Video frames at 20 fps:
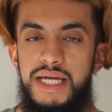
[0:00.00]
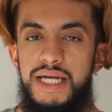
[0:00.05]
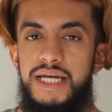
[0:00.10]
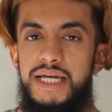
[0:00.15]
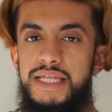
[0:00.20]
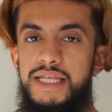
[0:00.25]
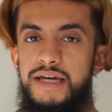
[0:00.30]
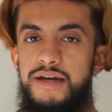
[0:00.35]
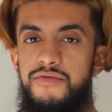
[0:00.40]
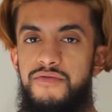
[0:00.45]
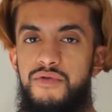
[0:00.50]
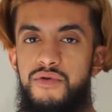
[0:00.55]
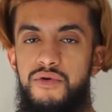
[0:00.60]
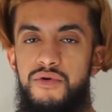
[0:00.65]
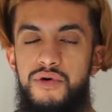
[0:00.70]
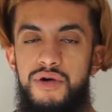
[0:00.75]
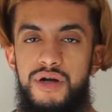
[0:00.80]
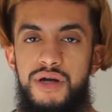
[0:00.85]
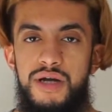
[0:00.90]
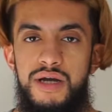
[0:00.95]

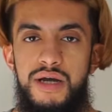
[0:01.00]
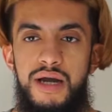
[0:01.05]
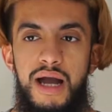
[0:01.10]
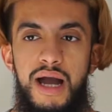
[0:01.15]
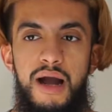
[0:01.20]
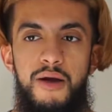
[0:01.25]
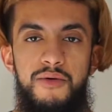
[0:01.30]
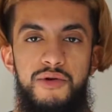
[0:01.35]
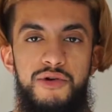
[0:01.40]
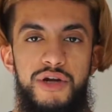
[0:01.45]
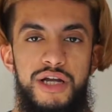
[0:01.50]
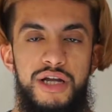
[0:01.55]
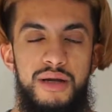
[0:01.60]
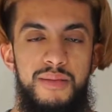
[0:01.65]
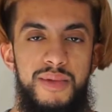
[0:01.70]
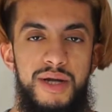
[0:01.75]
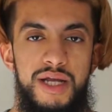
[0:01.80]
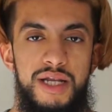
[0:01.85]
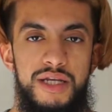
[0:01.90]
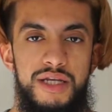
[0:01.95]
Therefore, I would
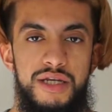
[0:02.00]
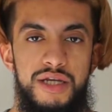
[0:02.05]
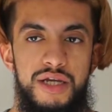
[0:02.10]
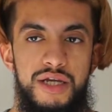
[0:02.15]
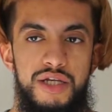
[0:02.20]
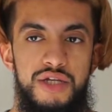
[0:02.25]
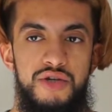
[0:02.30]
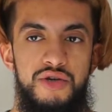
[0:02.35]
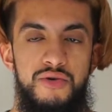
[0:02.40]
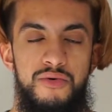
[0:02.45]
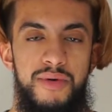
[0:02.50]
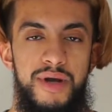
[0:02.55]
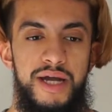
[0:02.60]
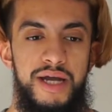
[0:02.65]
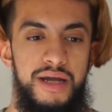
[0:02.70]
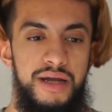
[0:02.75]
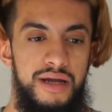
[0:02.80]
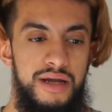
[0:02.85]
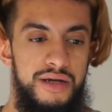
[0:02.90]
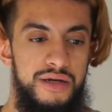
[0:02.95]
recommend you
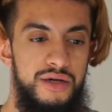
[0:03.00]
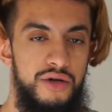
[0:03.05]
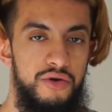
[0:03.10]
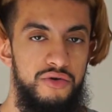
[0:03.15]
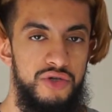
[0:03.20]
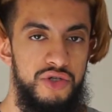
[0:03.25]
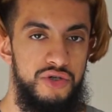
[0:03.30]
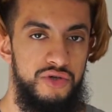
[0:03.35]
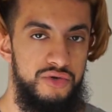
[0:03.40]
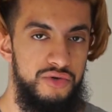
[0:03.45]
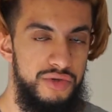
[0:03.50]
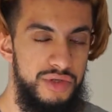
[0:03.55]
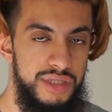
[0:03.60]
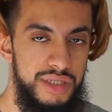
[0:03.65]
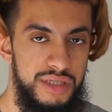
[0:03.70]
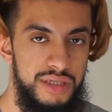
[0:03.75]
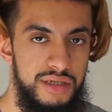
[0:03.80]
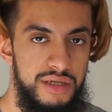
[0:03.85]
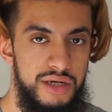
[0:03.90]
wear no shoes,